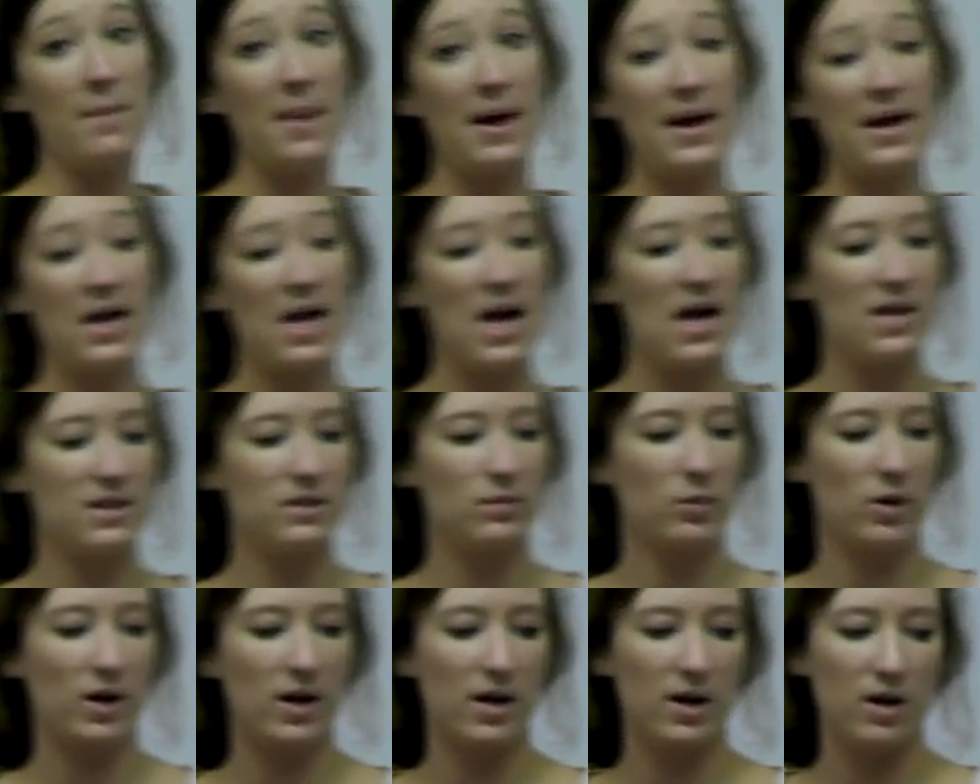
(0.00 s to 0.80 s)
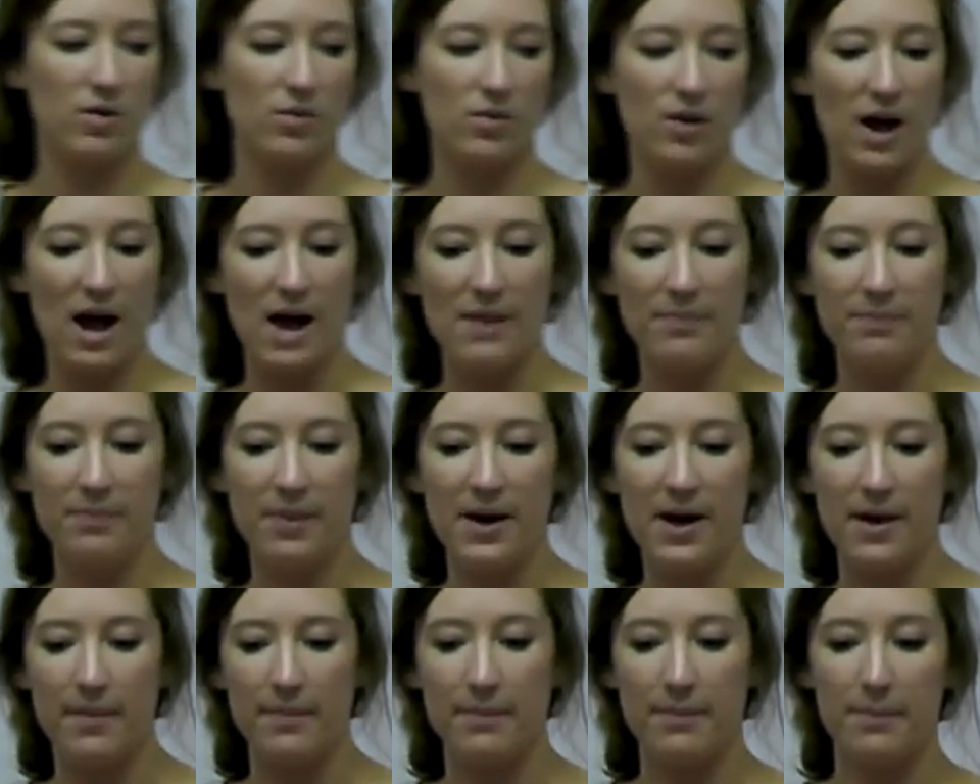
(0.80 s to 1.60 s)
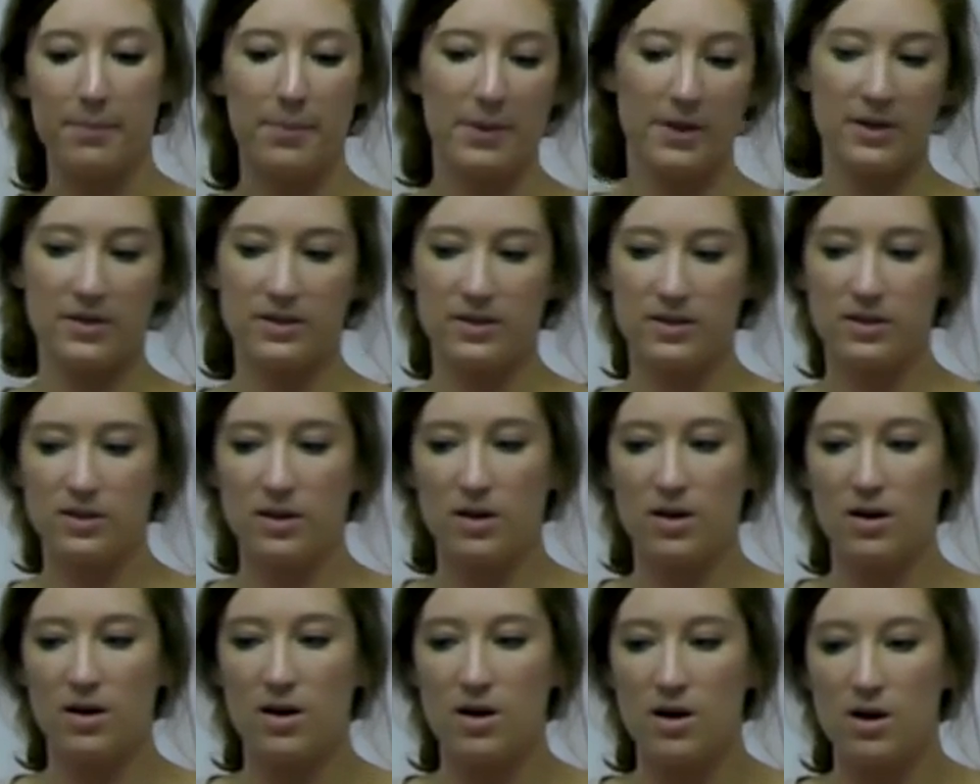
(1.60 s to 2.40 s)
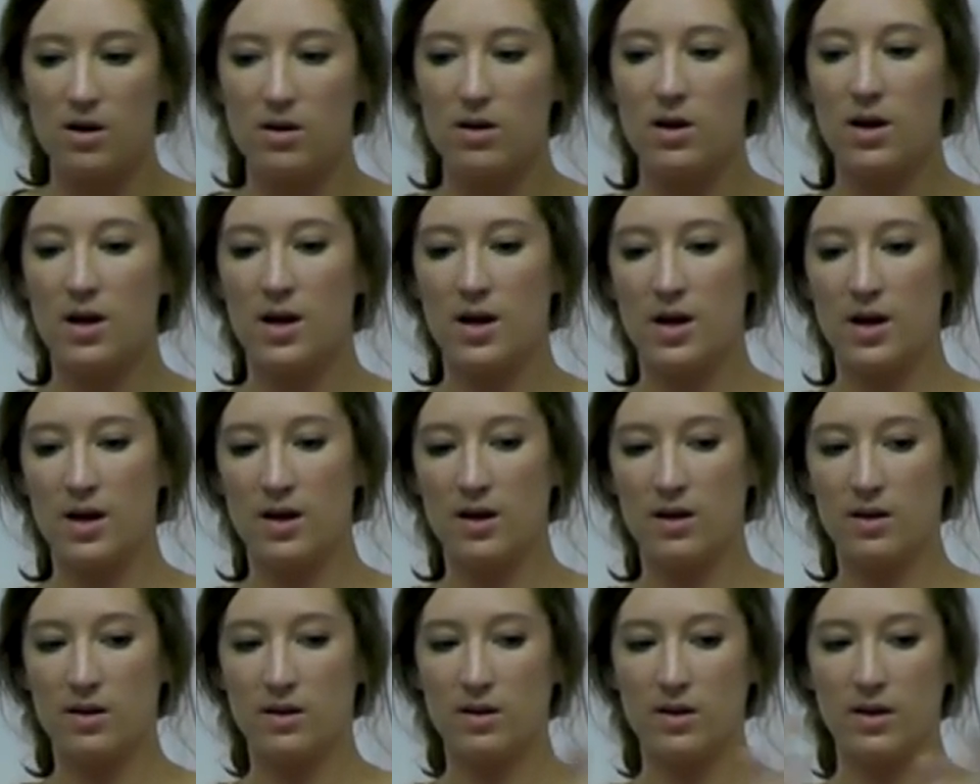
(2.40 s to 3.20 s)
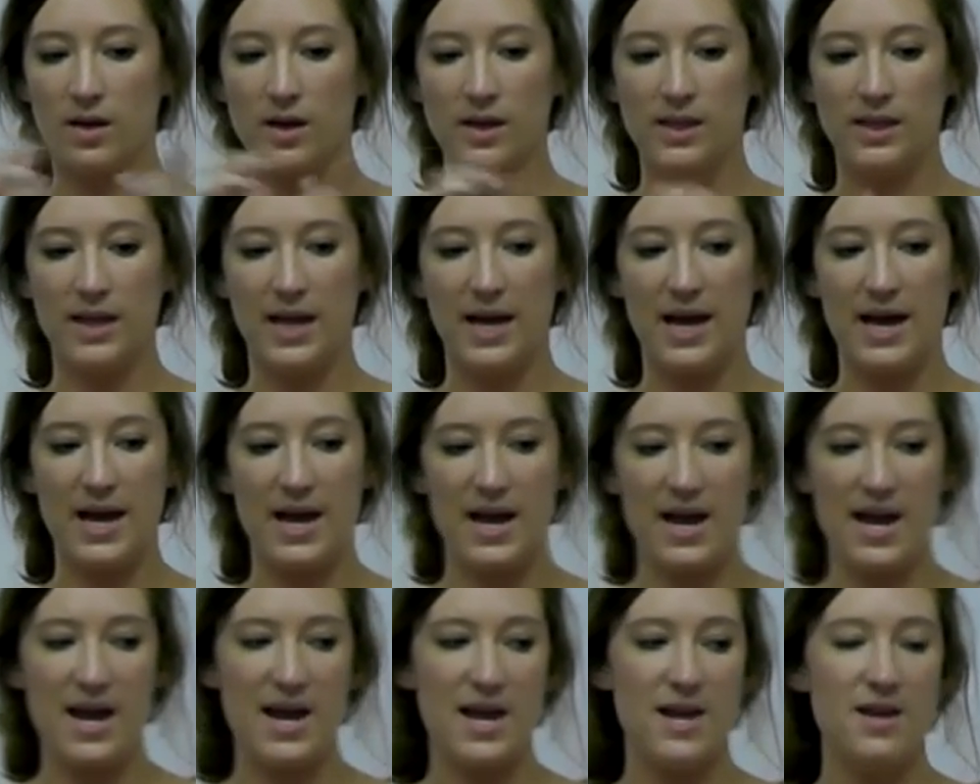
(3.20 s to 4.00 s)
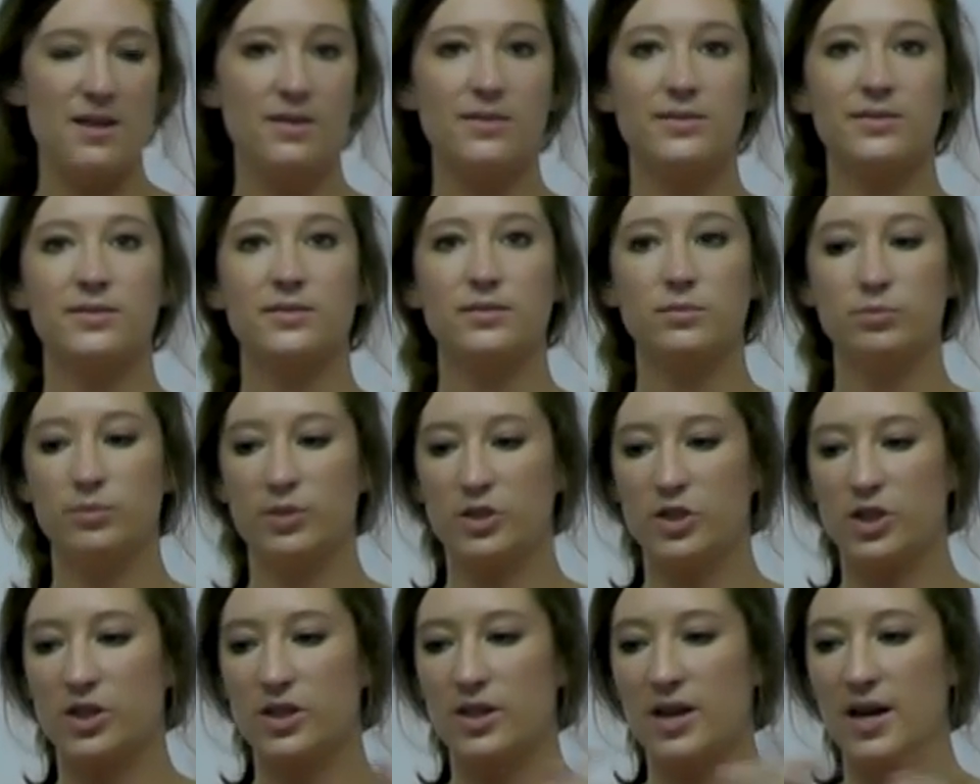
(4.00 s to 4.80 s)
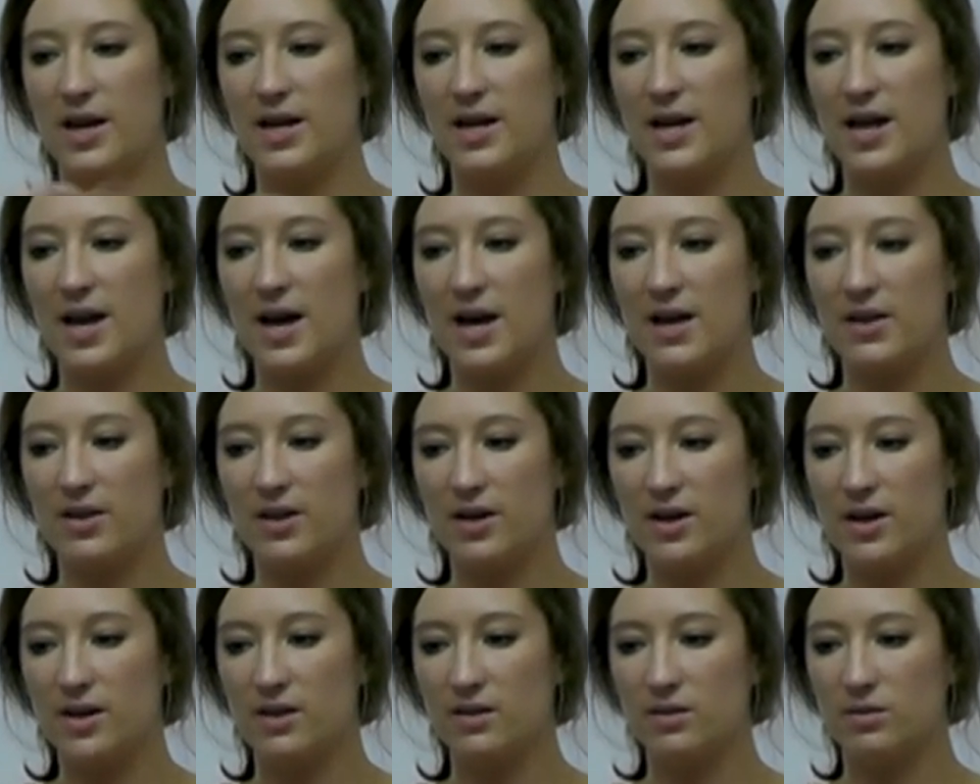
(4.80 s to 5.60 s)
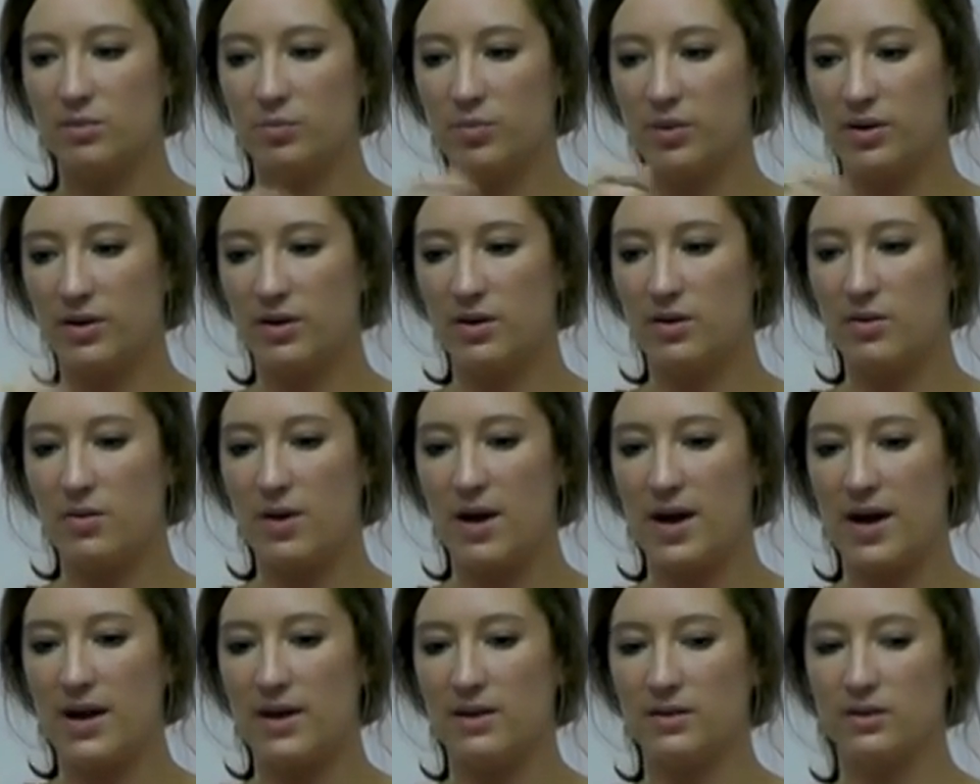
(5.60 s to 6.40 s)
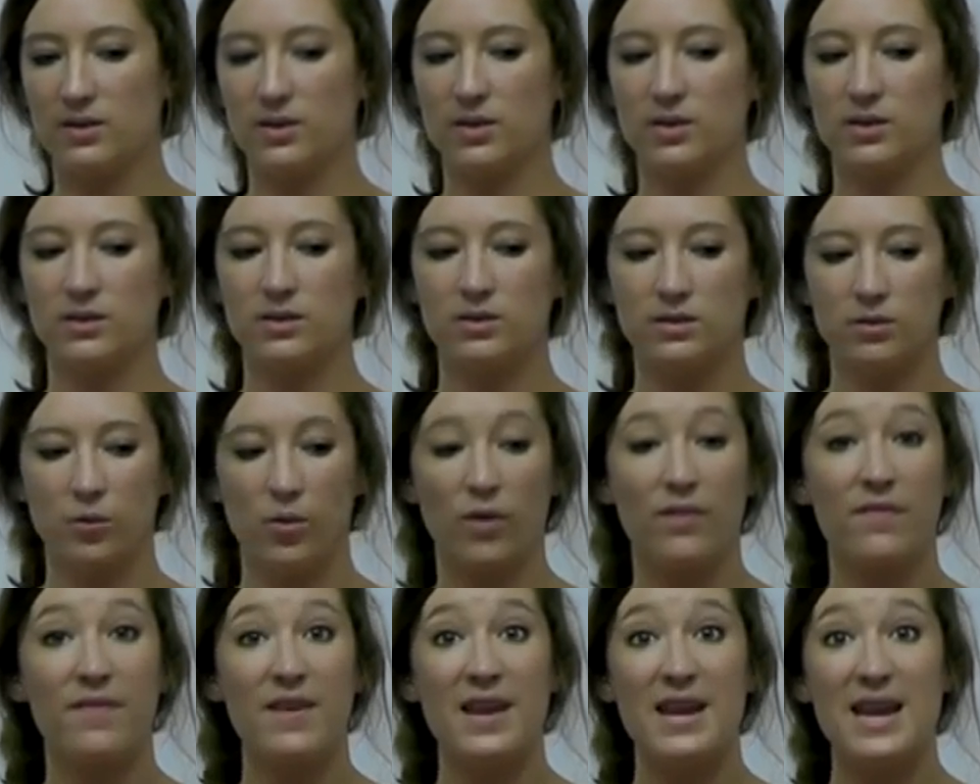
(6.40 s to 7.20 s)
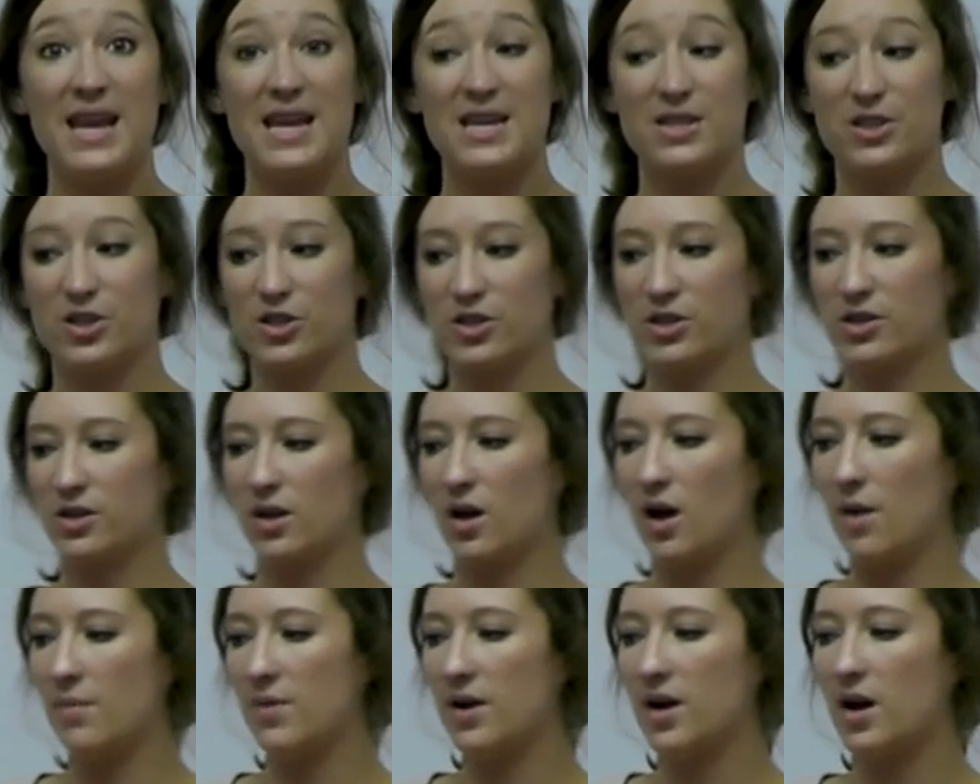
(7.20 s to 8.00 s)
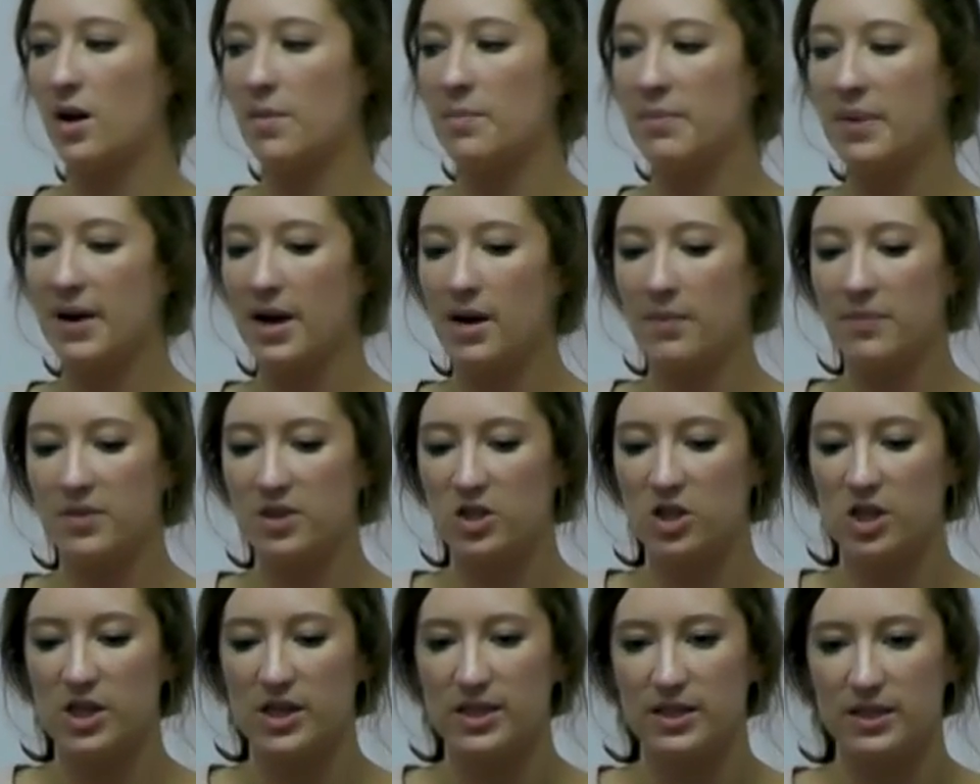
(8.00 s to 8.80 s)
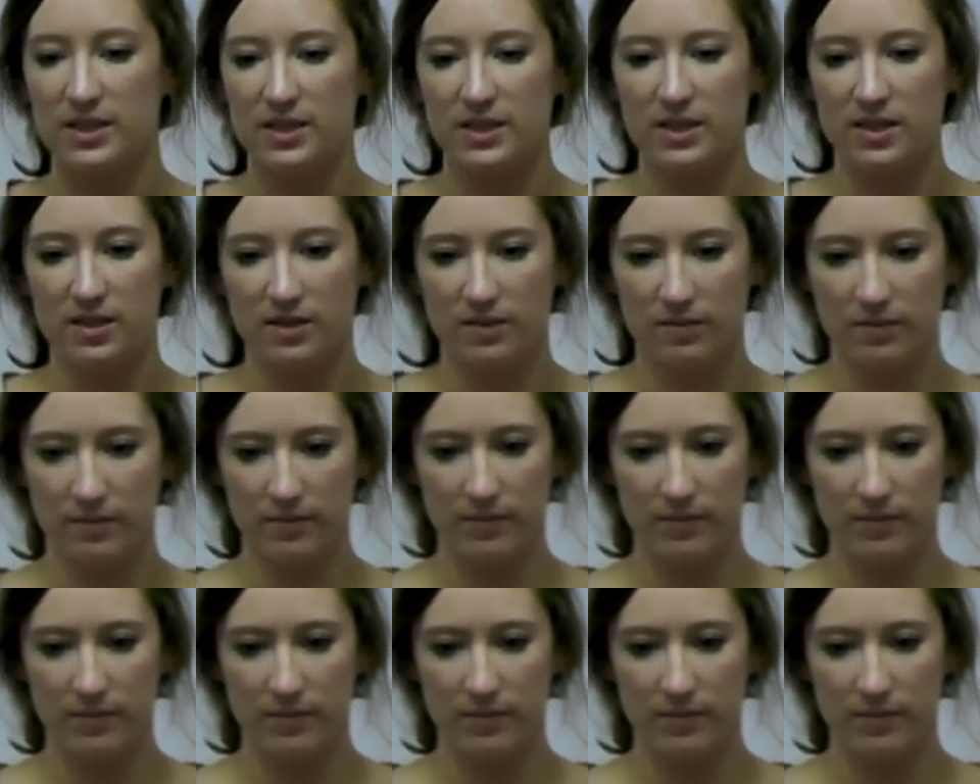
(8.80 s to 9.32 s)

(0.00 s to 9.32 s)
My class, we're gonna wrap up. So, clay, put your clay together, put it away. We're finished. I'm gonna come pick up the sheets.